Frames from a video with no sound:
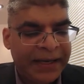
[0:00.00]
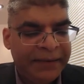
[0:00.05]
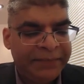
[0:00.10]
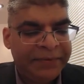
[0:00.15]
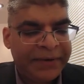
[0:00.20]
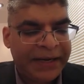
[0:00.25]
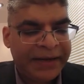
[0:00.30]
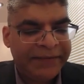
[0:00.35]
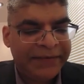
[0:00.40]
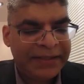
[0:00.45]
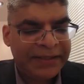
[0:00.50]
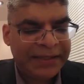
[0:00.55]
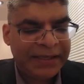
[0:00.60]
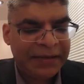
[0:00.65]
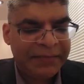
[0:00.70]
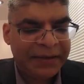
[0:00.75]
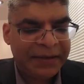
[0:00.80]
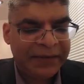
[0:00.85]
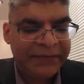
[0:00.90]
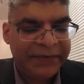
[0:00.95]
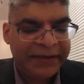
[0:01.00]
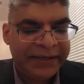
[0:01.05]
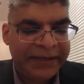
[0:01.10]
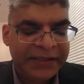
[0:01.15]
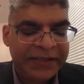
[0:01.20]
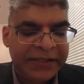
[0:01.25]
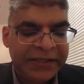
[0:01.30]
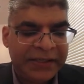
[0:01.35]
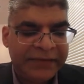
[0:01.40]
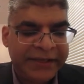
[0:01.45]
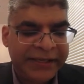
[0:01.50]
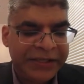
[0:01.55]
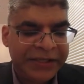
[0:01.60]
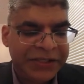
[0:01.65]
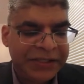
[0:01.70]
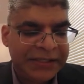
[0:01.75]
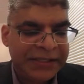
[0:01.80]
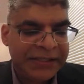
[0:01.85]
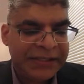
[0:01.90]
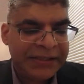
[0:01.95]
privacy among various
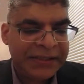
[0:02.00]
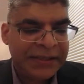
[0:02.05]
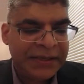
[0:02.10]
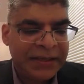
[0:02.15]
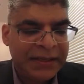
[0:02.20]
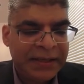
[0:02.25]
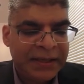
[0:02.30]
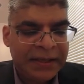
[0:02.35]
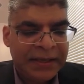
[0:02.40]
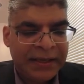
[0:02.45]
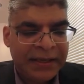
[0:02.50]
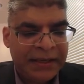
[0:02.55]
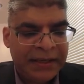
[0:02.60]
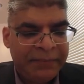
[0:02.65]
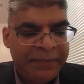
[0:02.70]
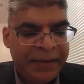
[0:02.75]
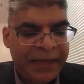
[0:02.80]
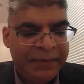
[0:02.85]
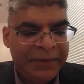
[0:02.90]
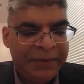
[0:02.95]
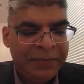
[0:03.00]
generations. And baby